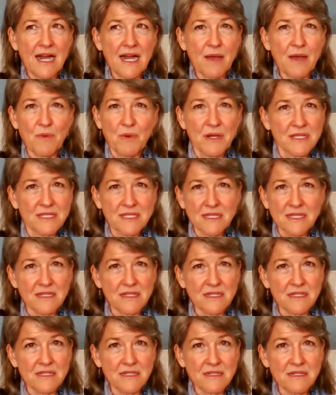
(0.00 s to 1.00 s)
I wasn't
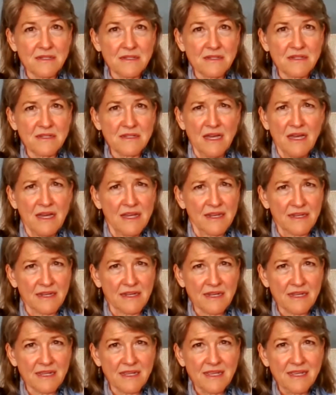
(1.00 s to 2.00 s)
done,
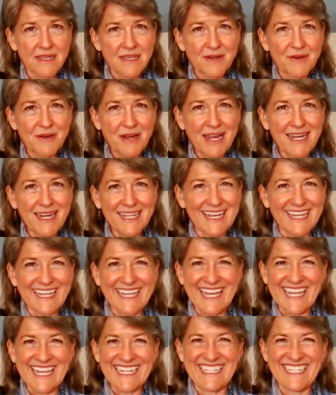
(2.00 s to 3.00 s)
right?
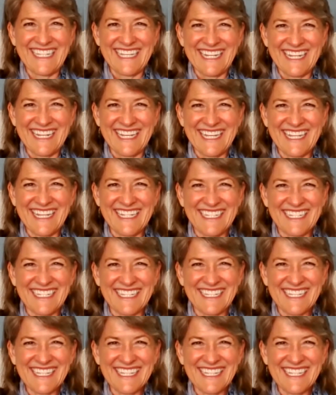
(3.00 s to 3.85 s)
Like, I didn't.